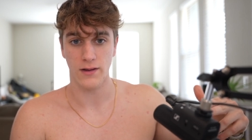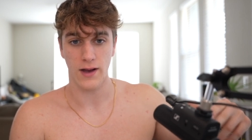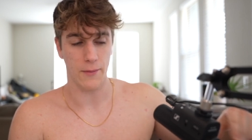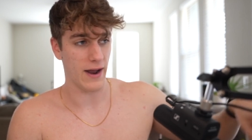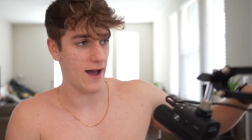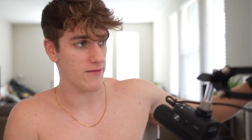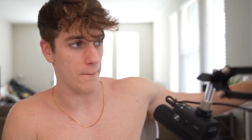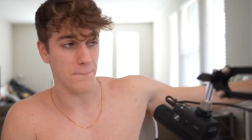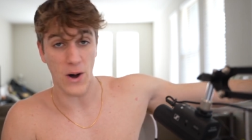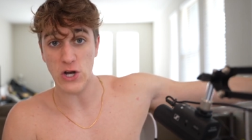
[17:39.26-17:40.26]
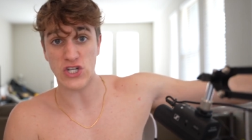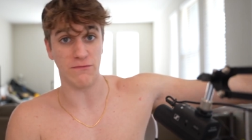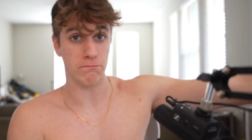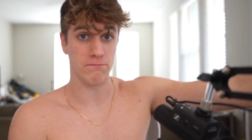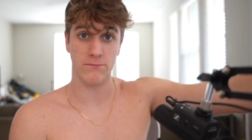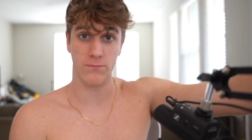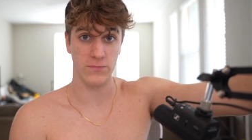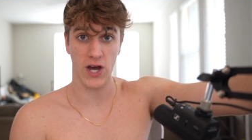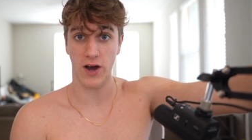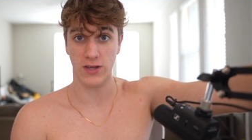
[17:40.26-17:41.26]
I'm going to have a bunch of
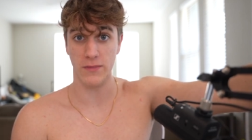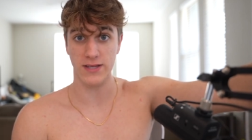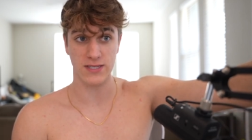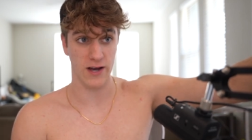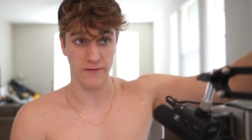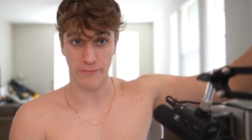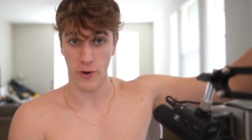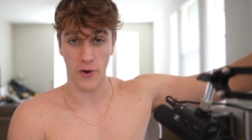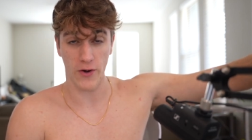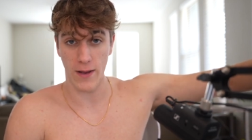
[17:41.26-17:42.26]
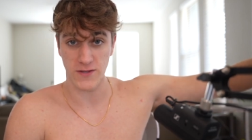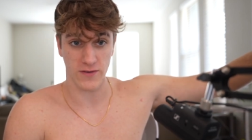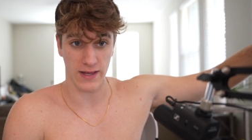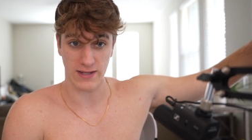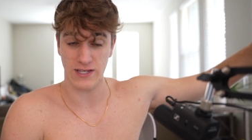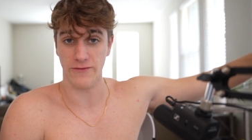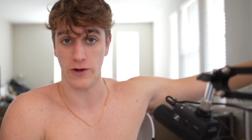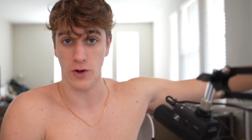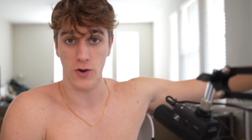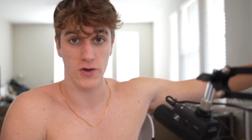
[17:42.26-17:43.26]
documents of programs for like
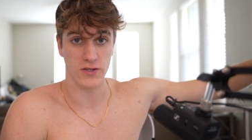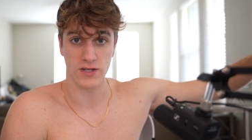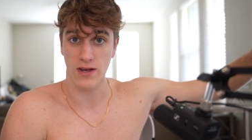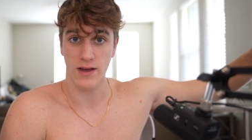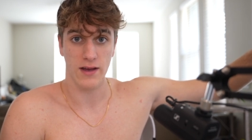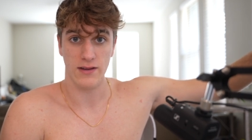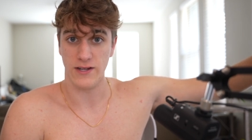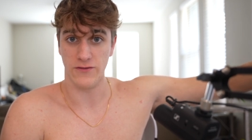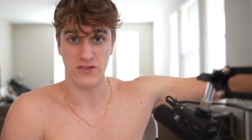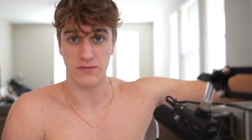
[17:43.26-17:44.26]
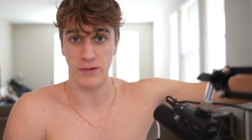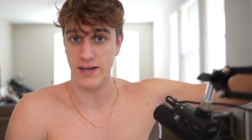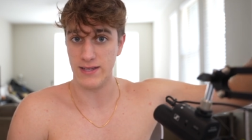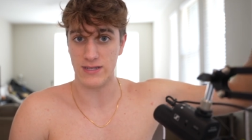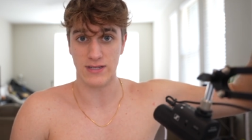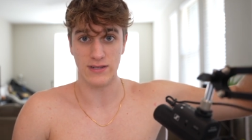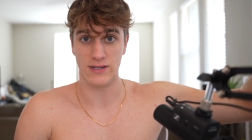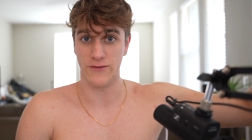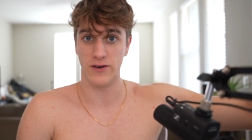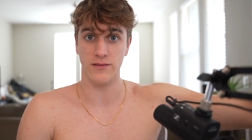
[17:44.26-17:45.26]
different goals, different splits,
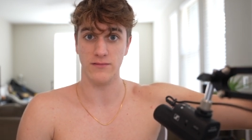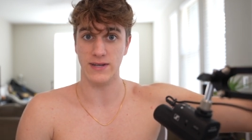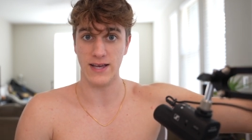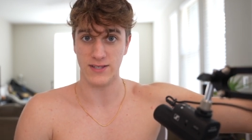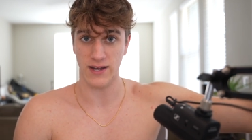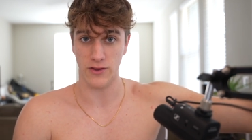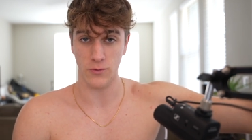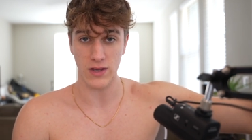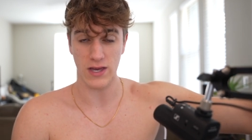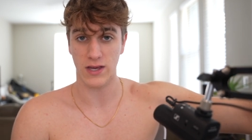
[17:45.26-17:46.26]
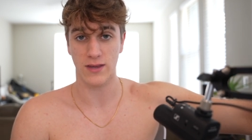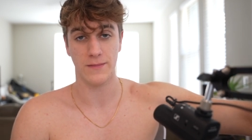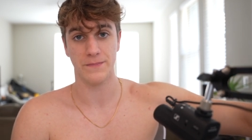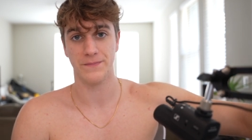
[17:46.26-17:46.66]
different days out of the week.